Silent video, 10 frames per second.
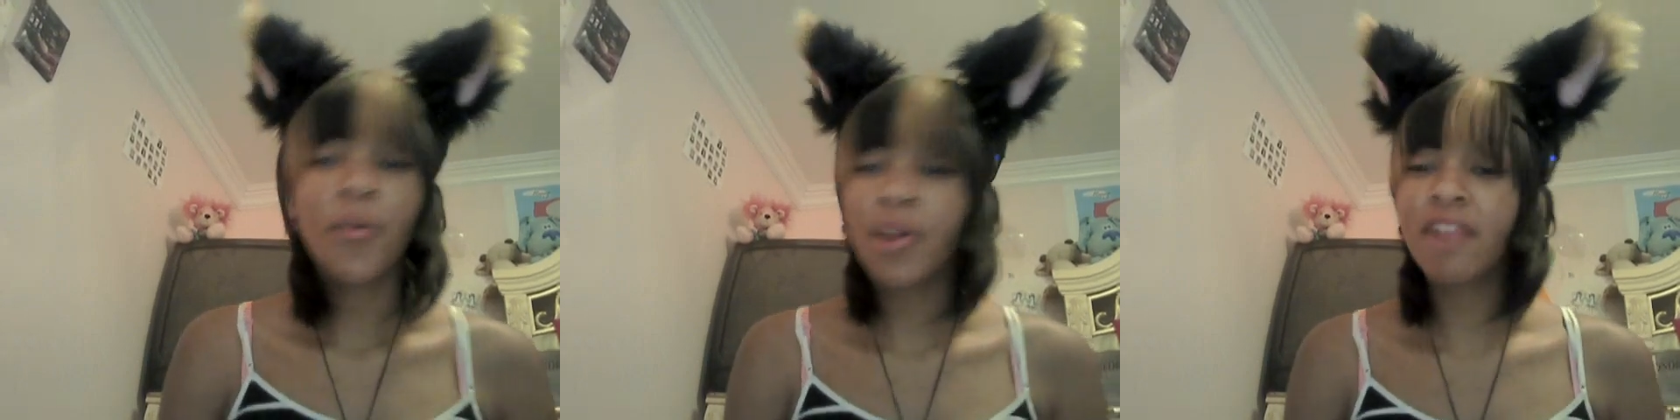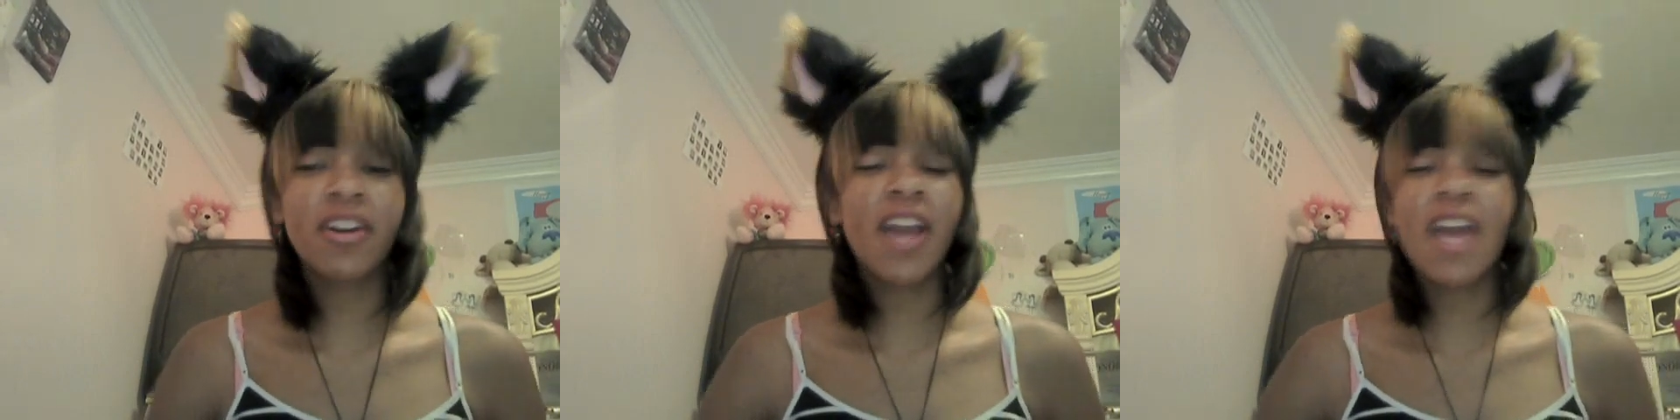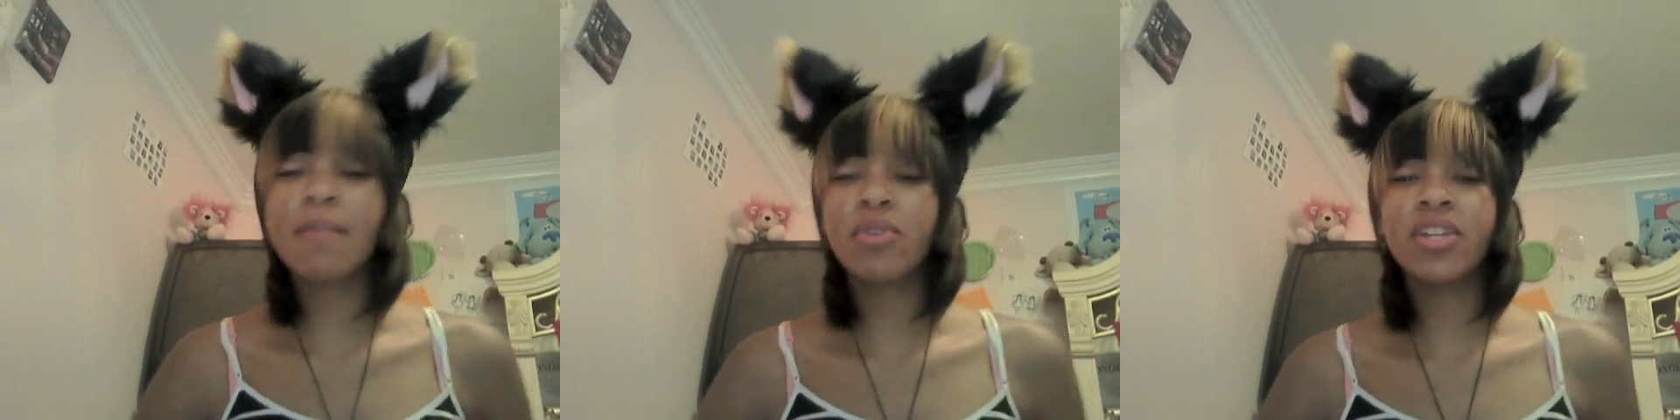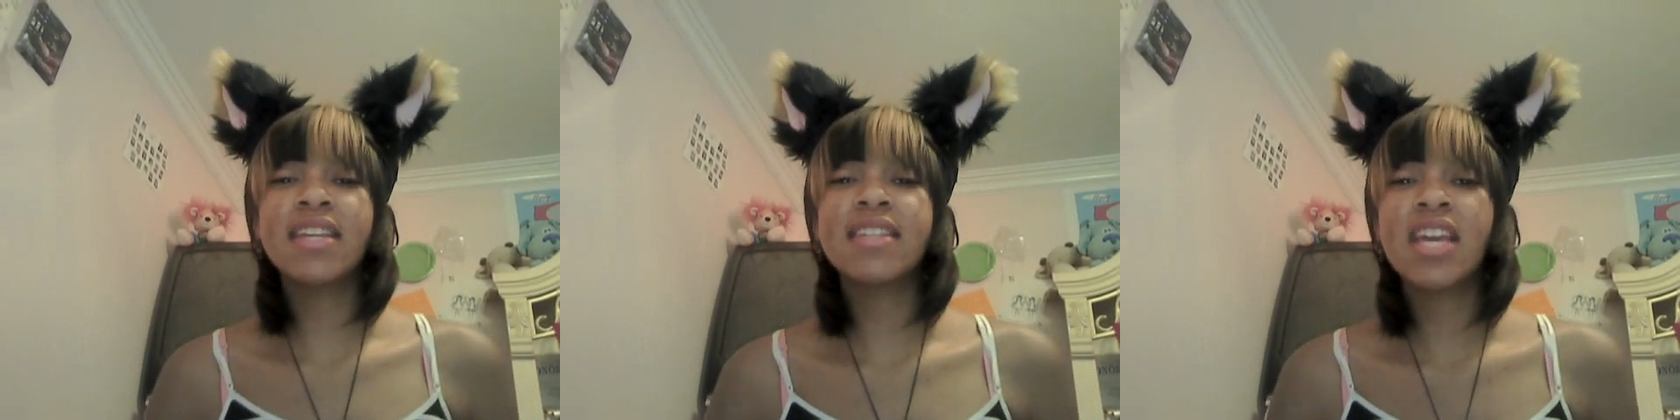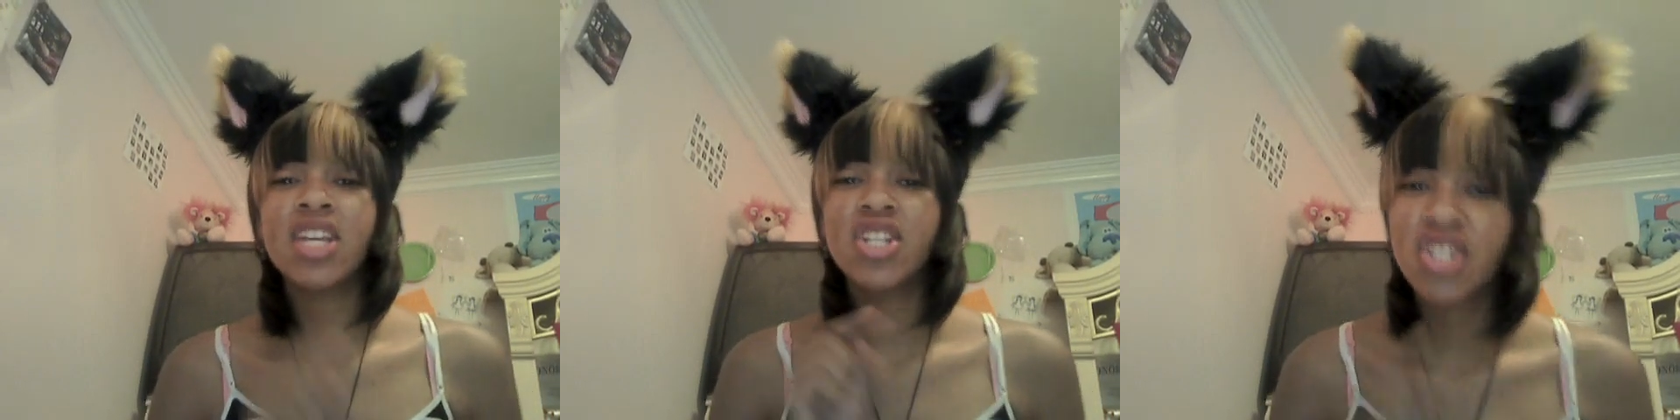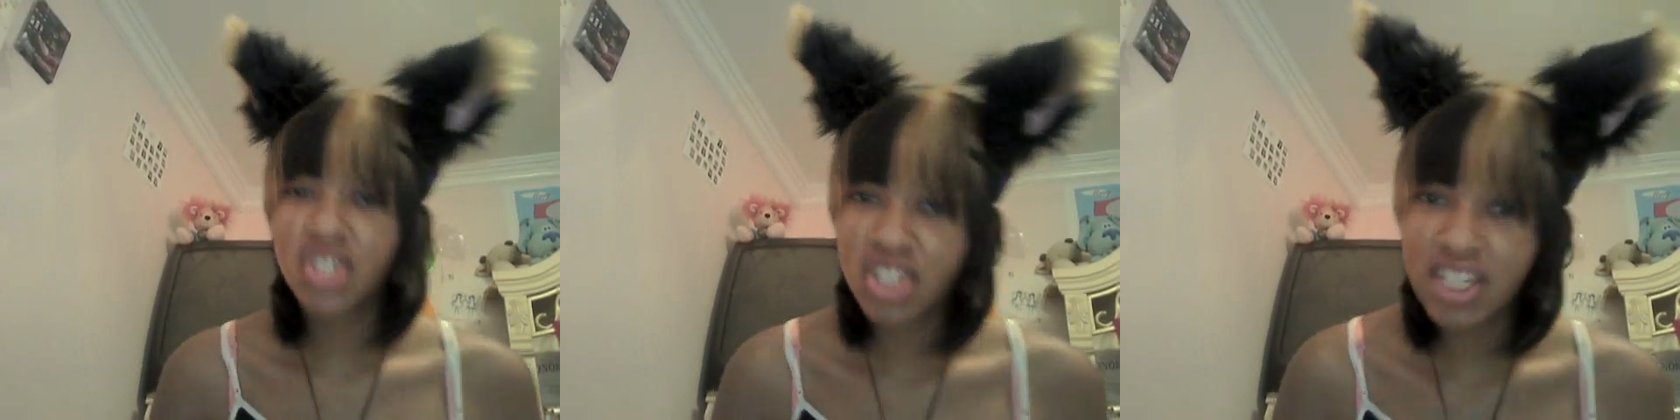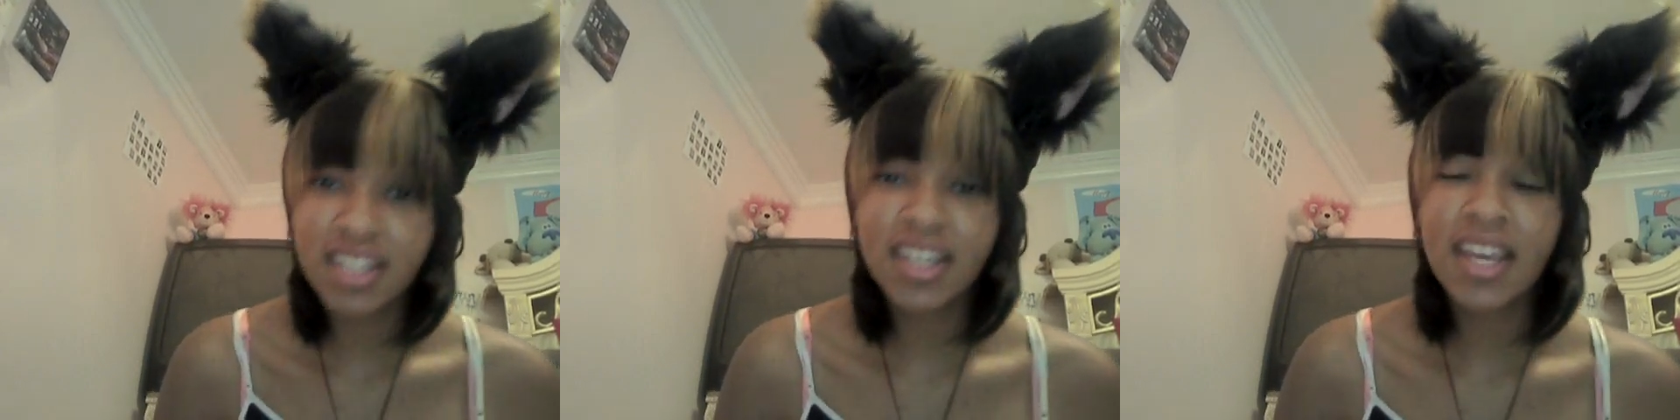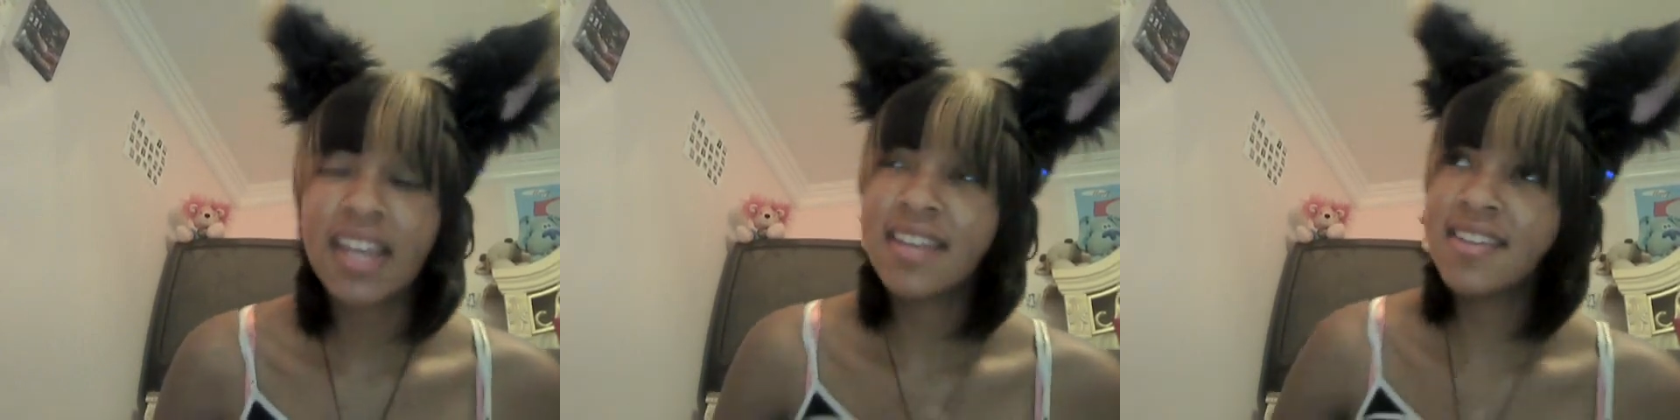whatever animal it is, he